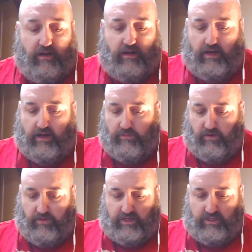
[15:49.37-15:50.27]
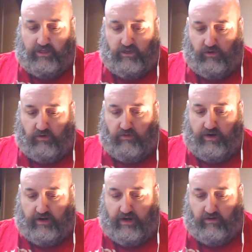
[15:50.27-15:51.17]
Well, the next thing I've got
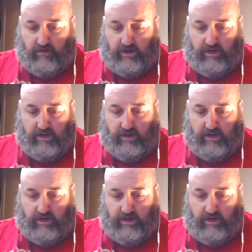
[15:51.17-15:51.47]
written down